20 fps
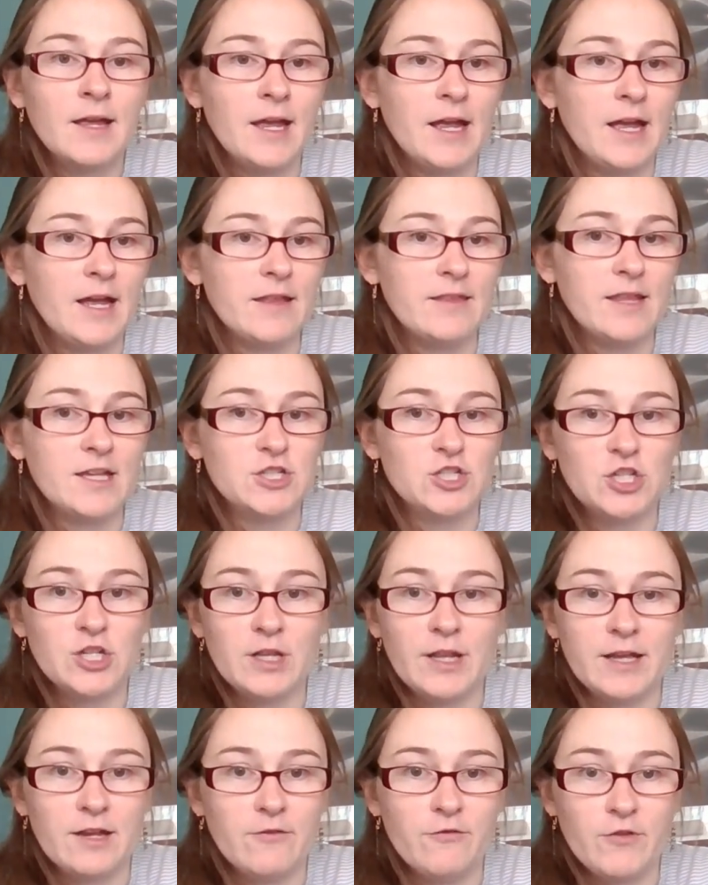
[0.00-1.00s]
and that she
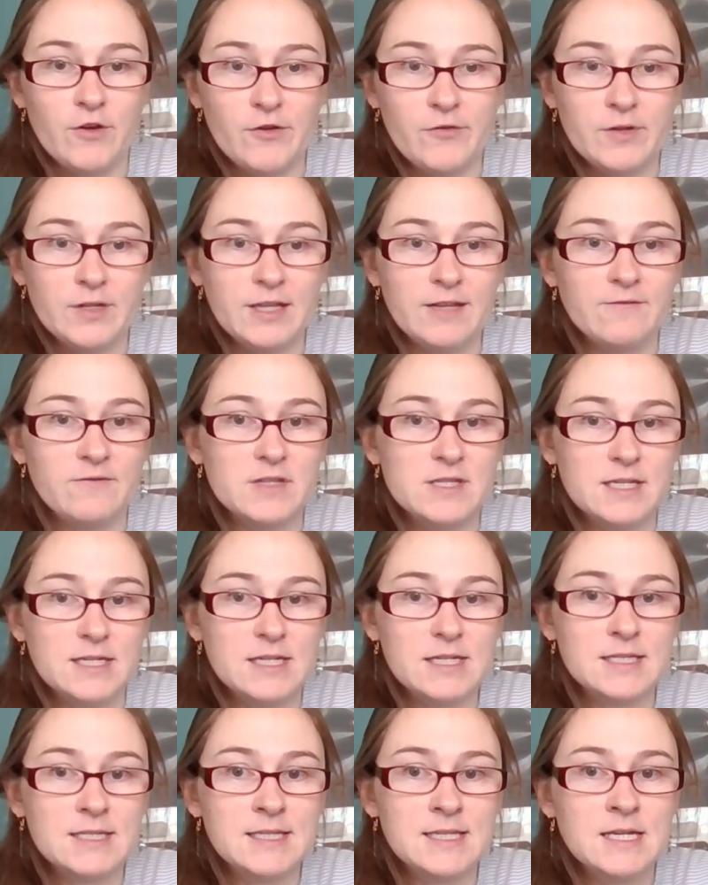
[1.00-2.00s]
like frequently
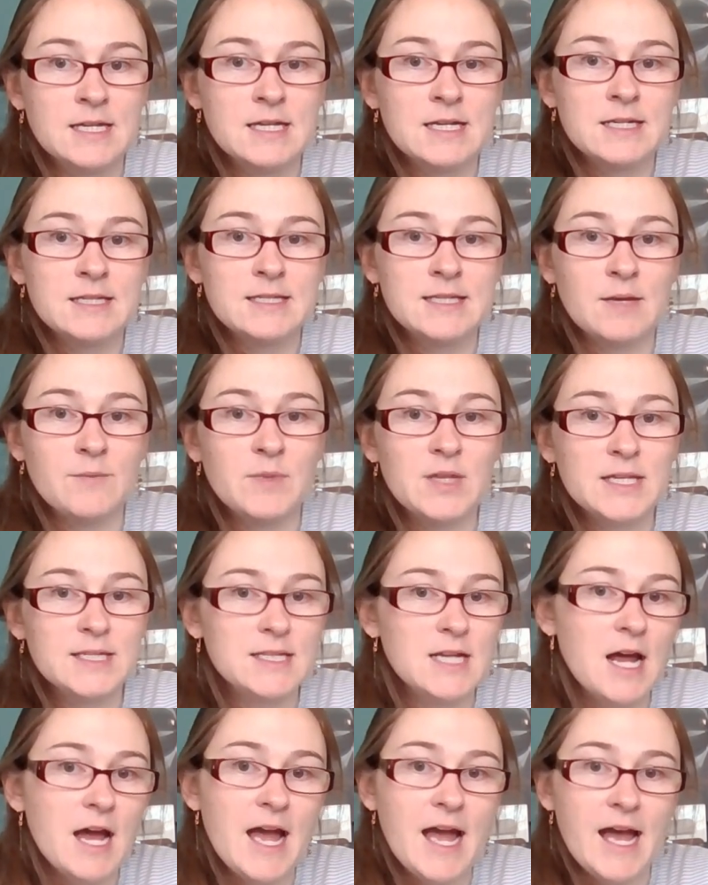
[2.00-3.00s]
visits,
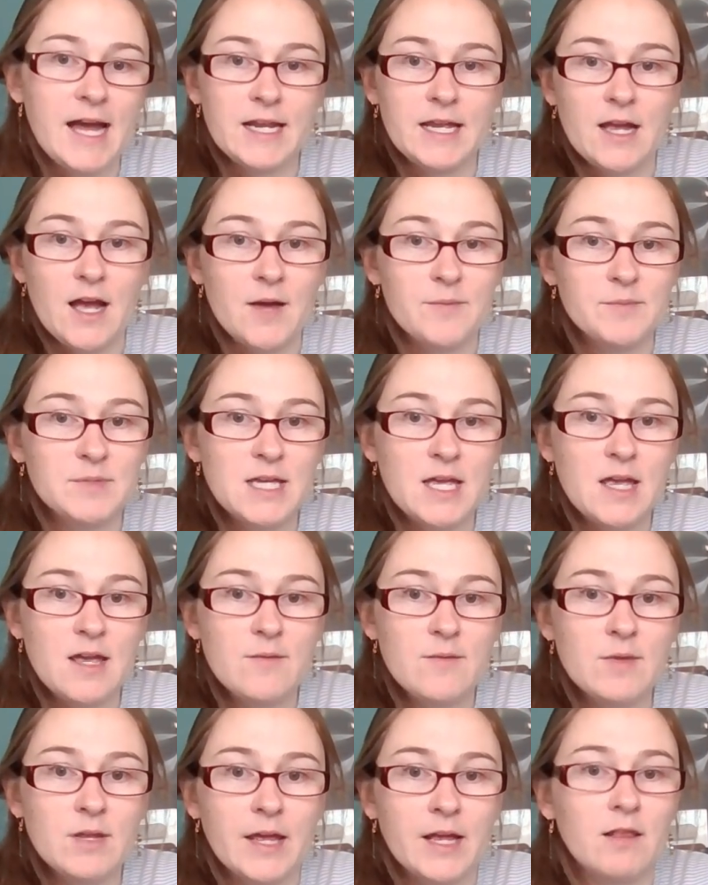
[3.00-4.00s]
something's not adding up to
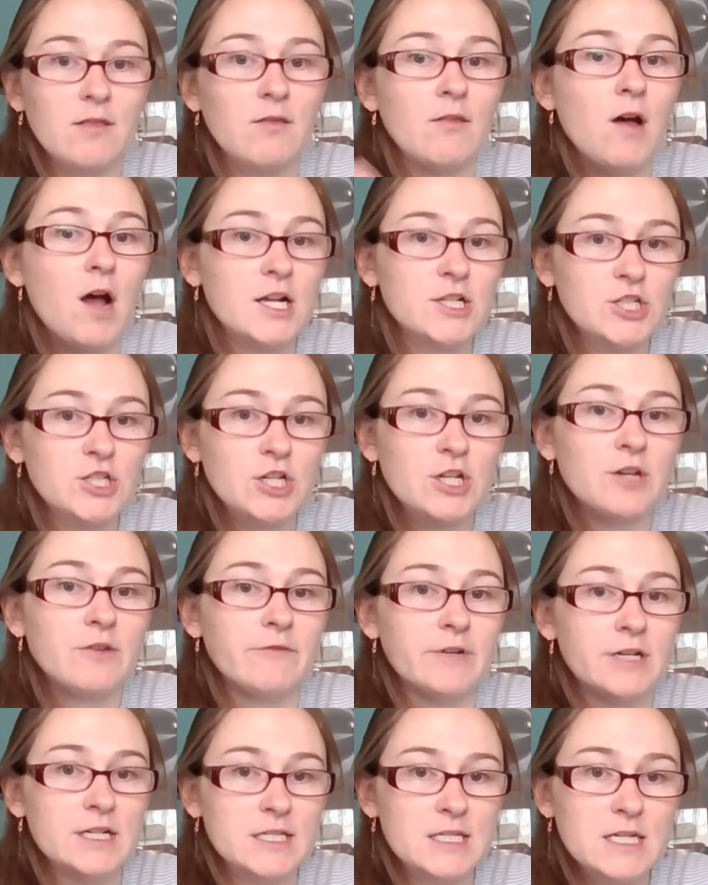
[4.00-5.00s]
him, and like logic
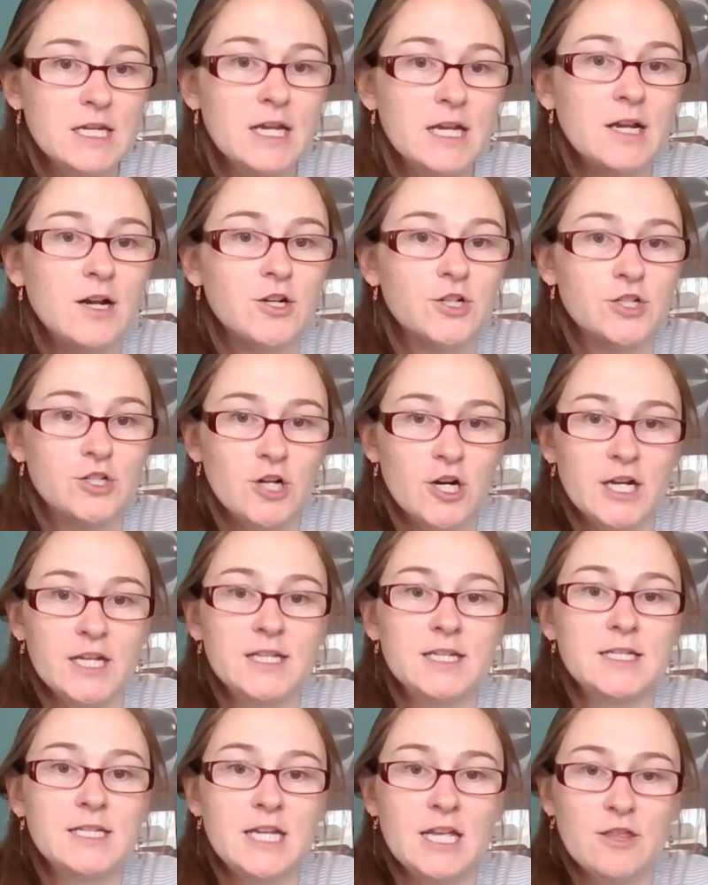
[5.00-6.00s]
and reasoning are starting
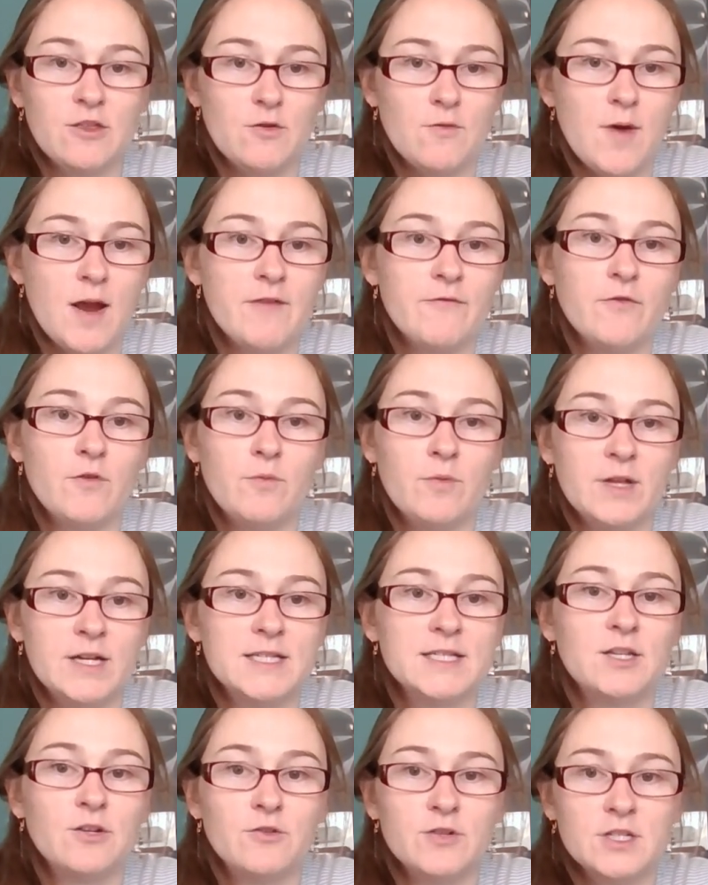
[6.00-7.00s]
to take their rightful
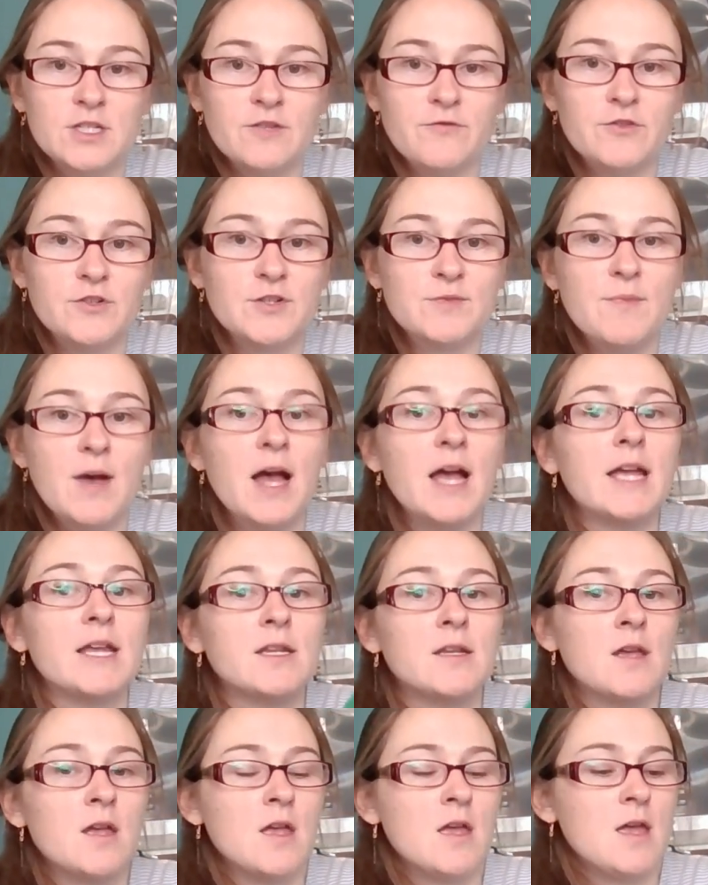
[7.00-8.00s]
place in Christopher's mind.